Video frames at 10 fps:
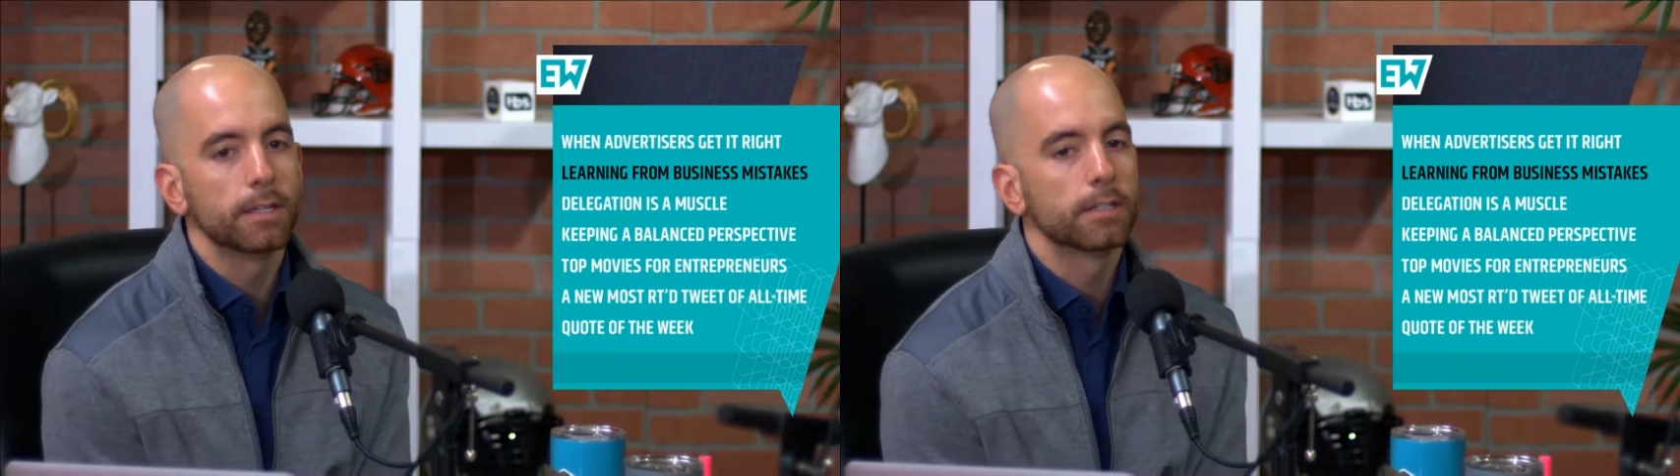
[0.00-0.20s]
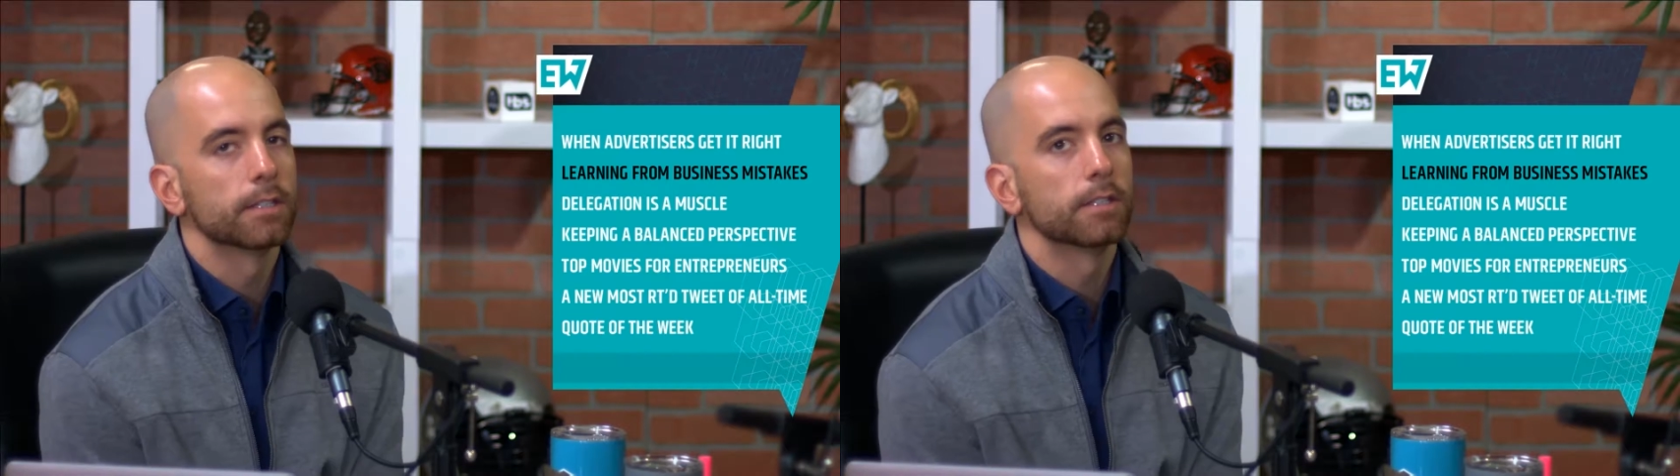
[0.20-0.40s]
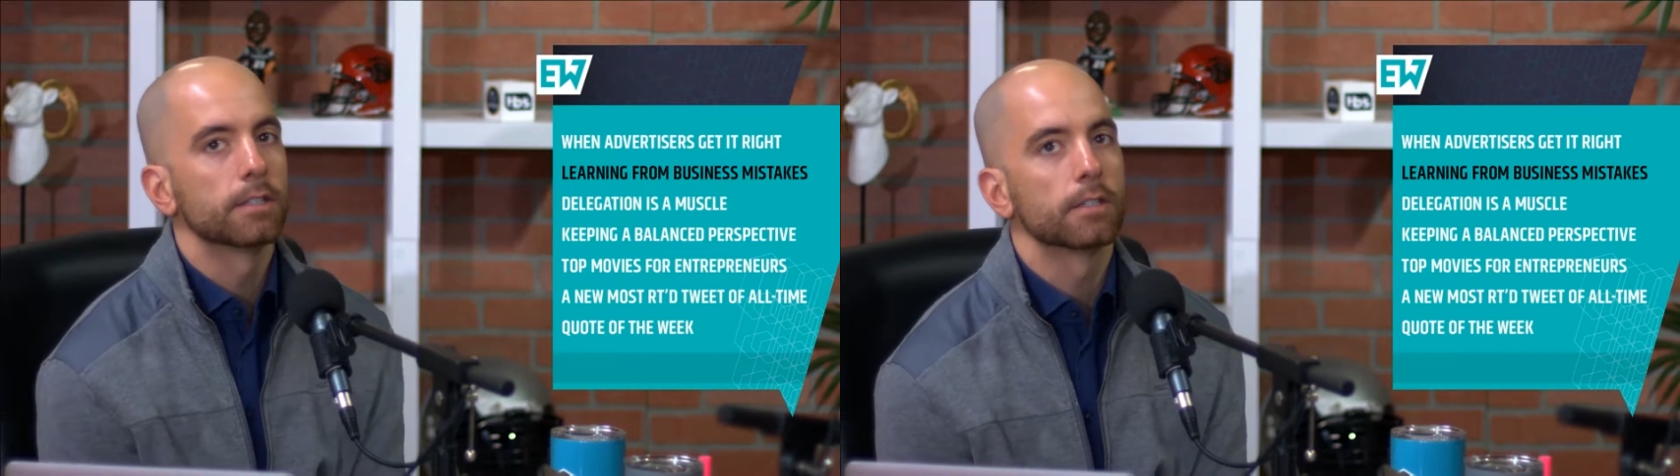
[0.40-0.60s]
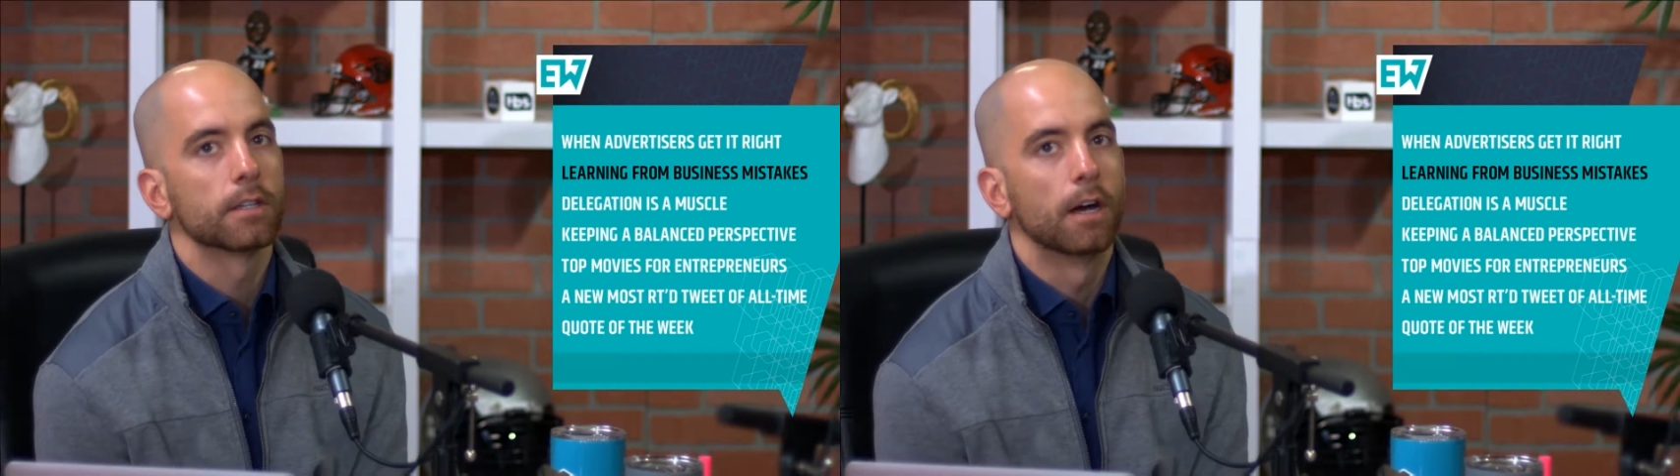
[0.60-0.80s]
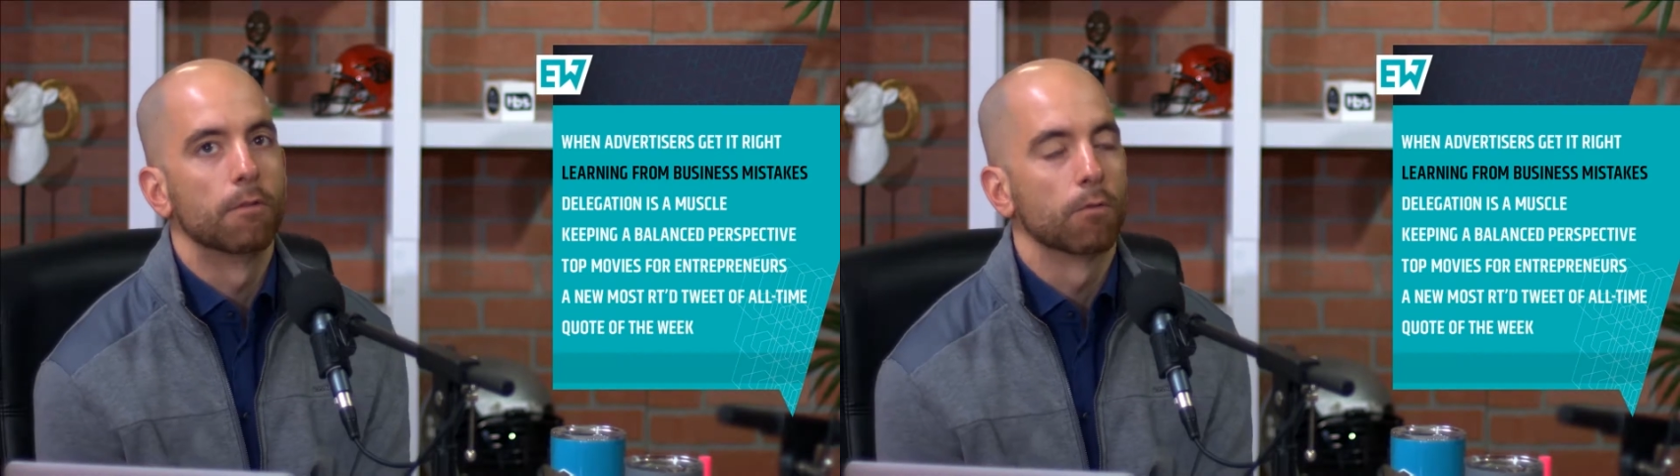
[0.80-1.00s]

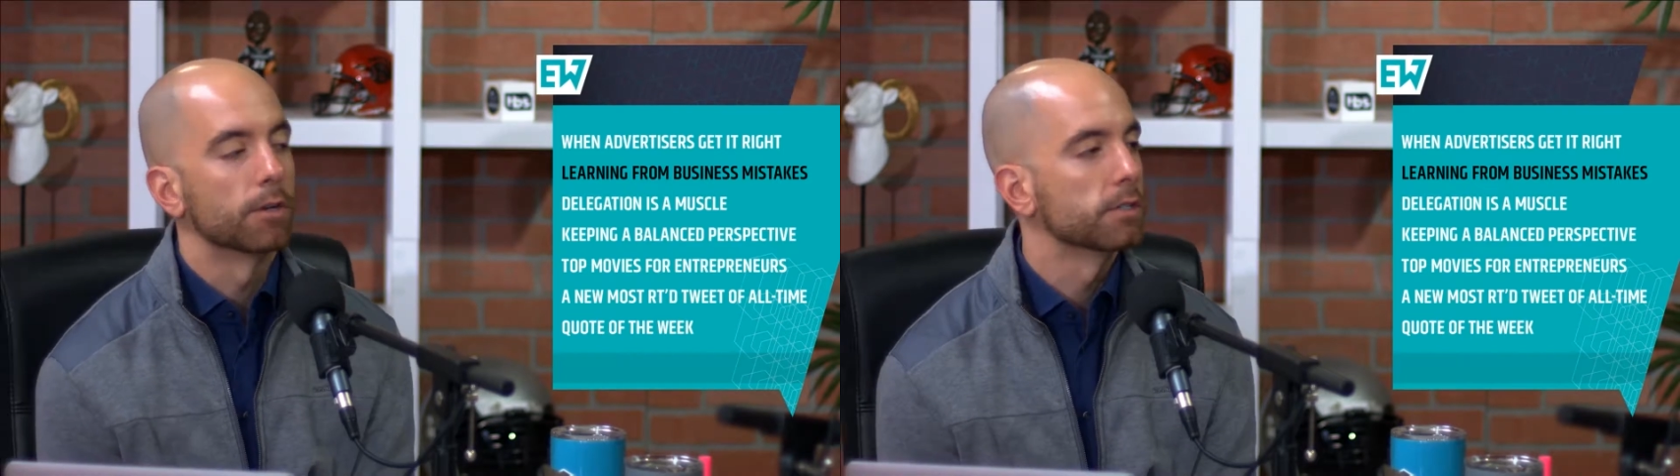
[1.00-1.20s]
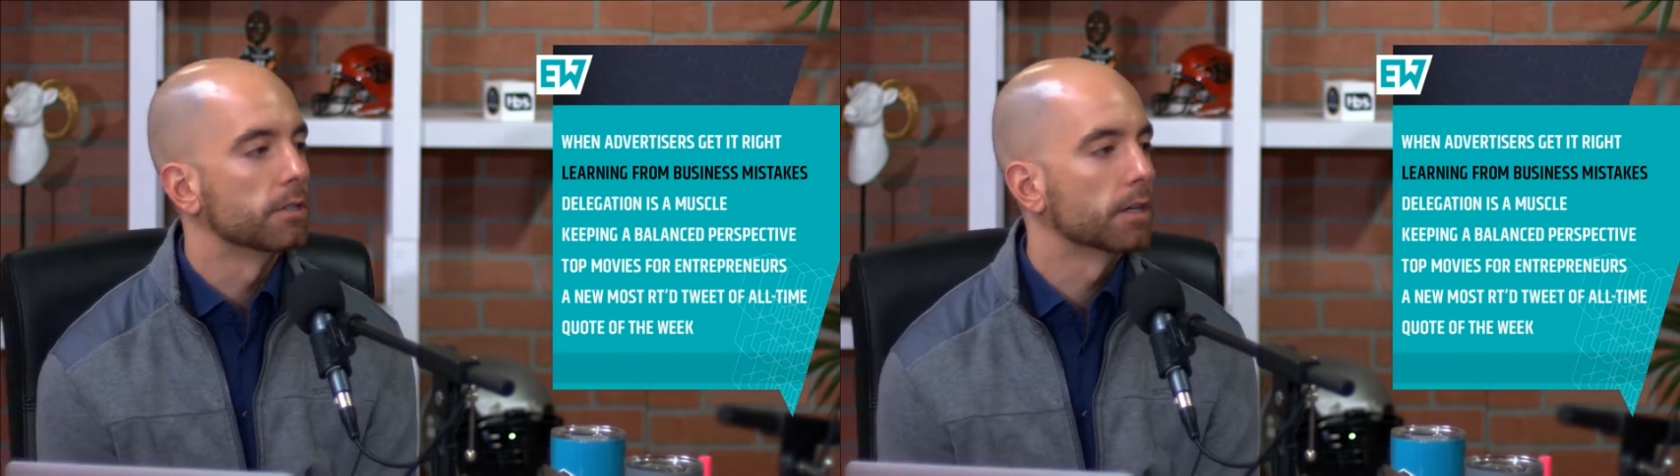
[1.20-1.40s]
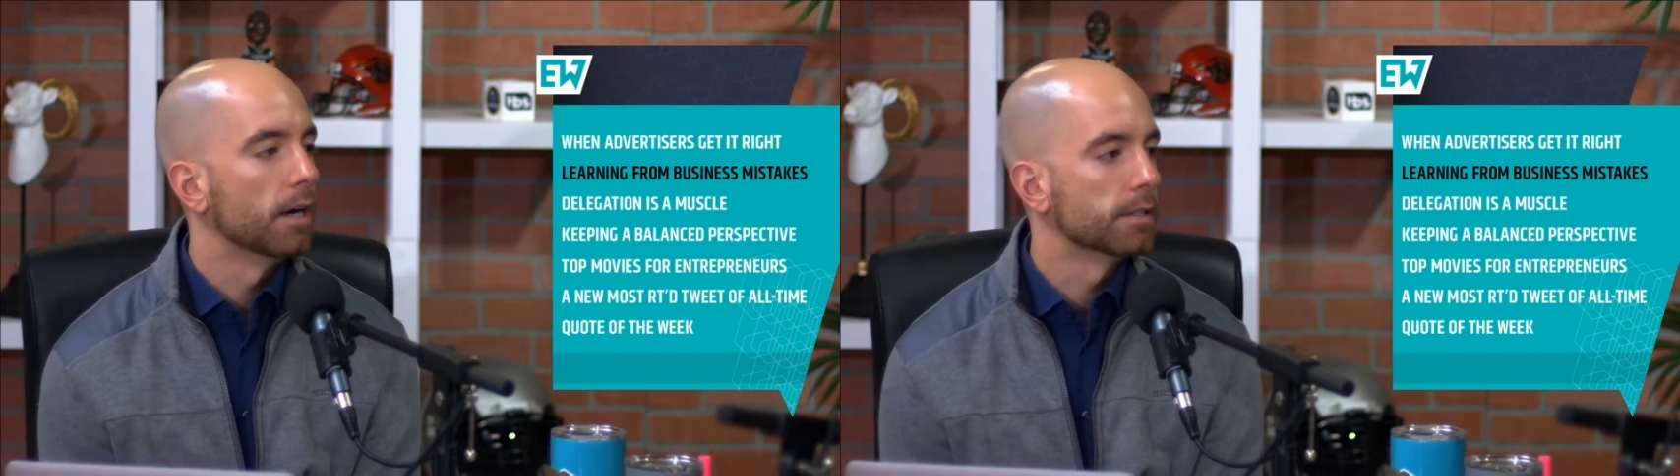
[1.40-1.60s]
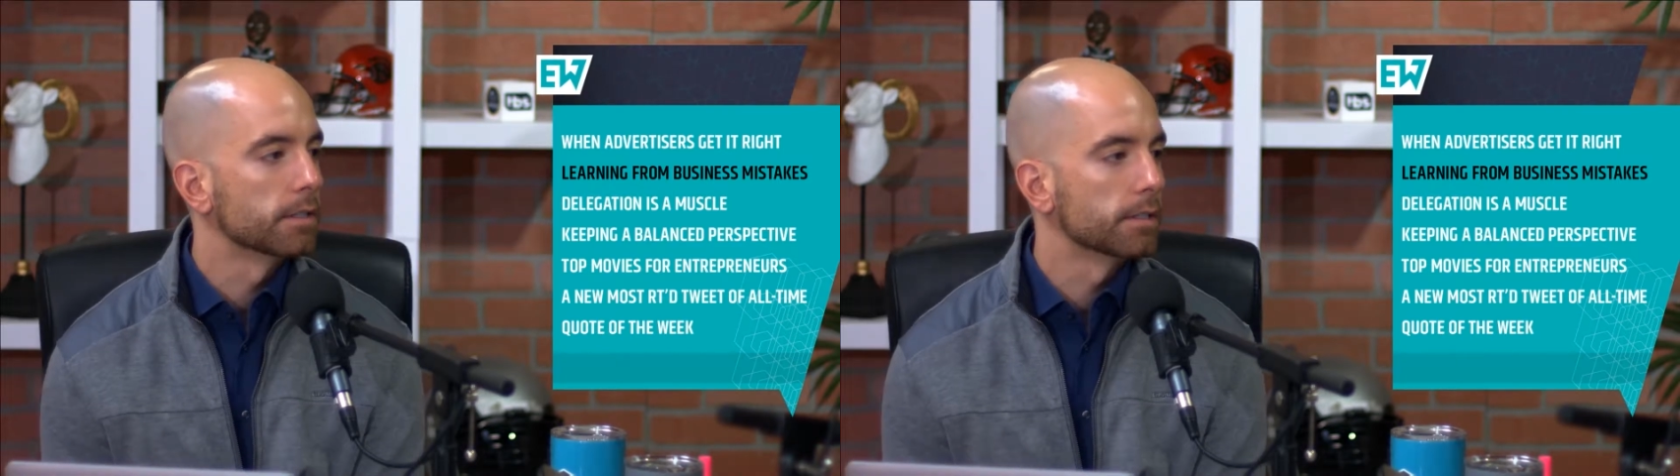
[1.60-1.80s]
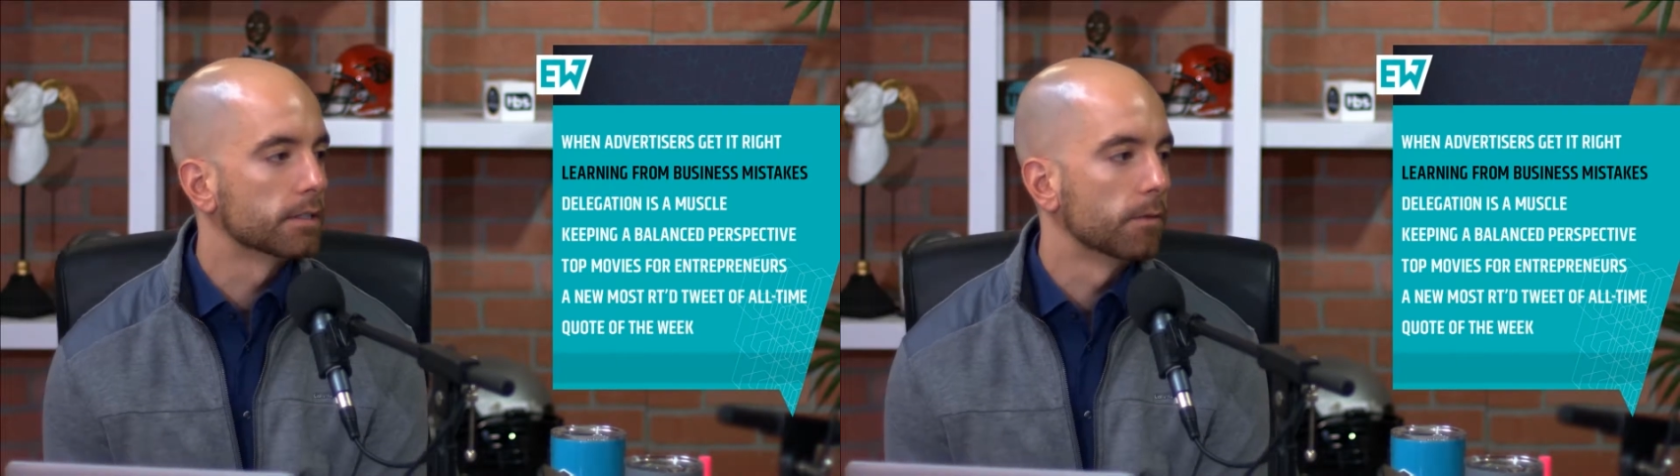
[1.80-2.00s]
pieces of original content.